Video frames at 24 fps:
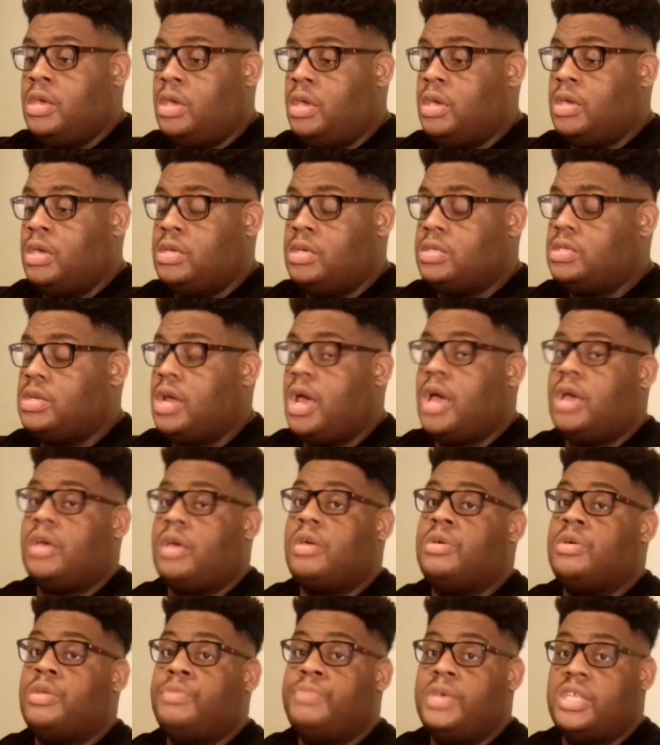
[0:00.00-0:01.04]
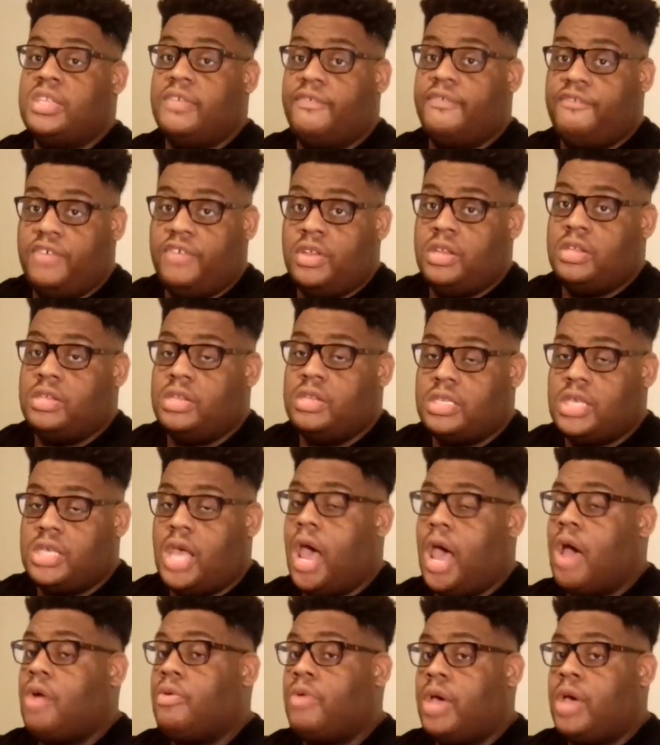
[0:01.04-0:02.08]
and he's not going to be defending the
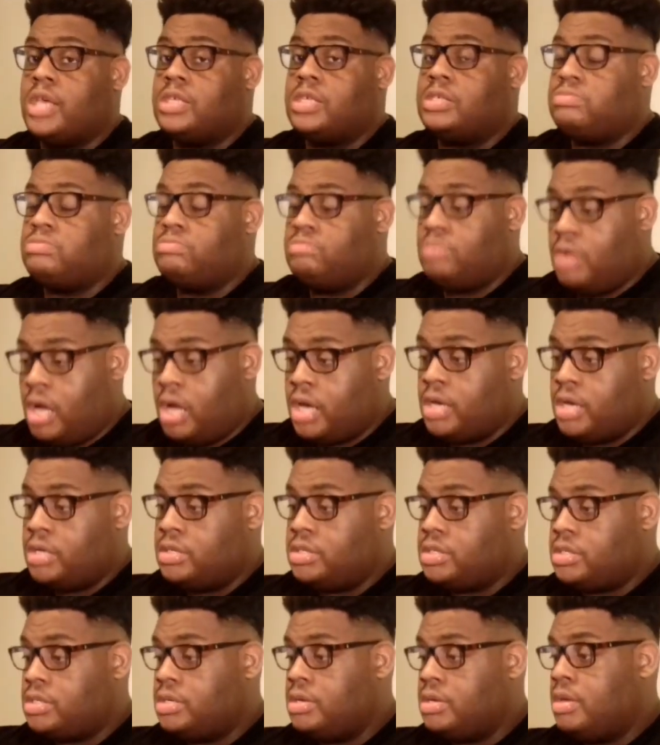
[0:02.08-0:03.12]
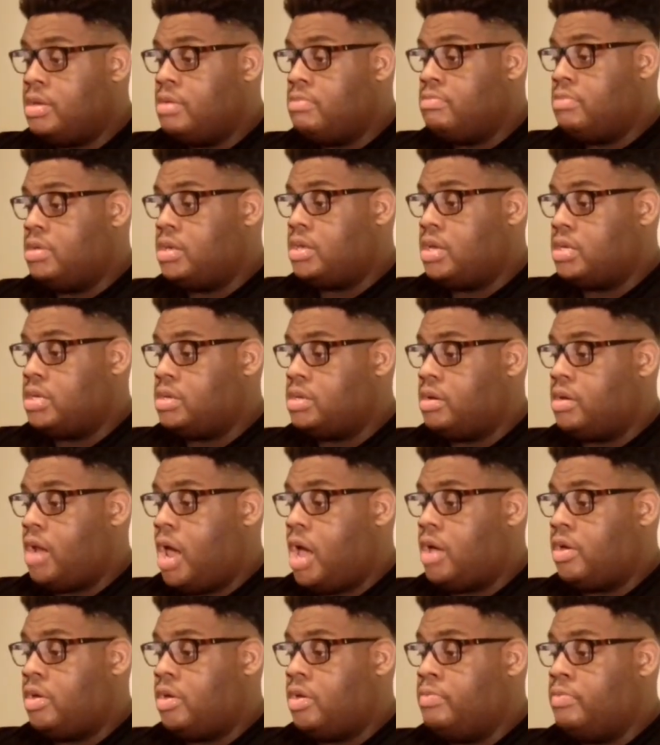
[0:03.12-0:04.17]
title as much because they're
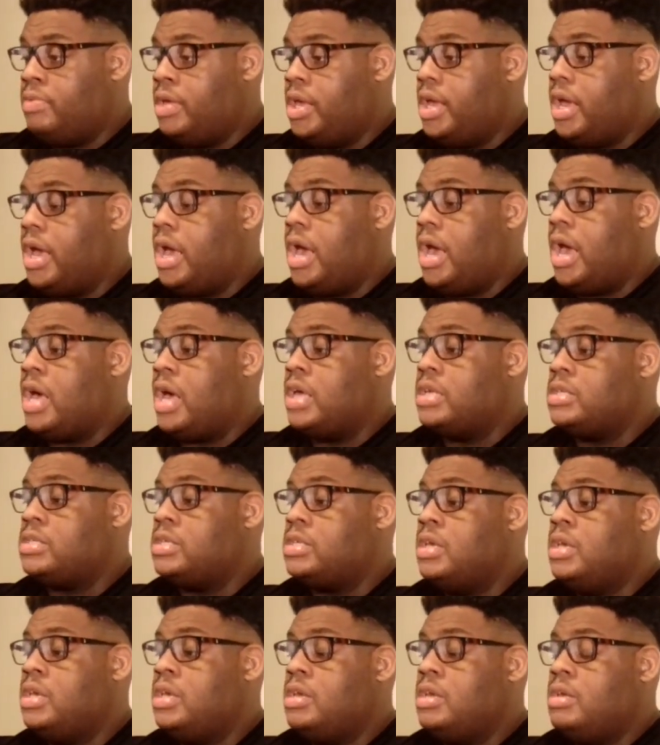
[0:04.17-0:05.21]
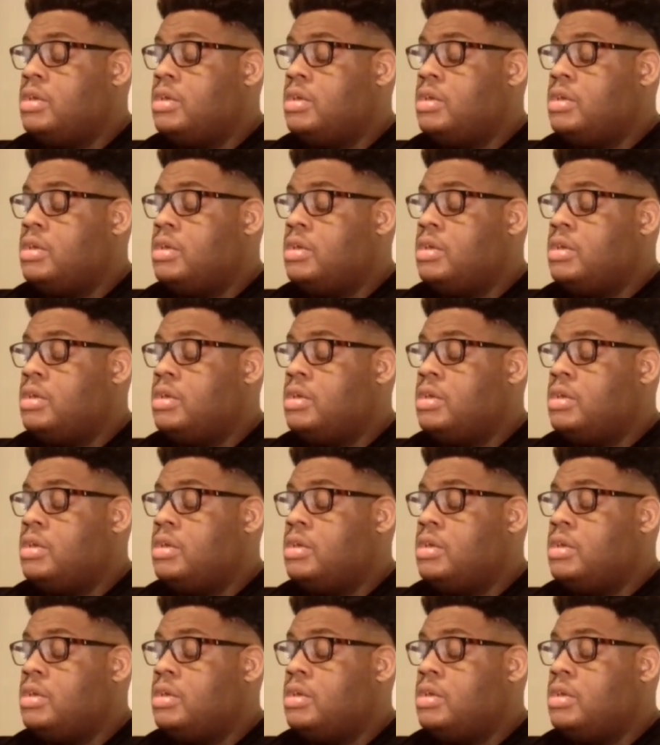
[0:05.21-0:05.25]
not going to be as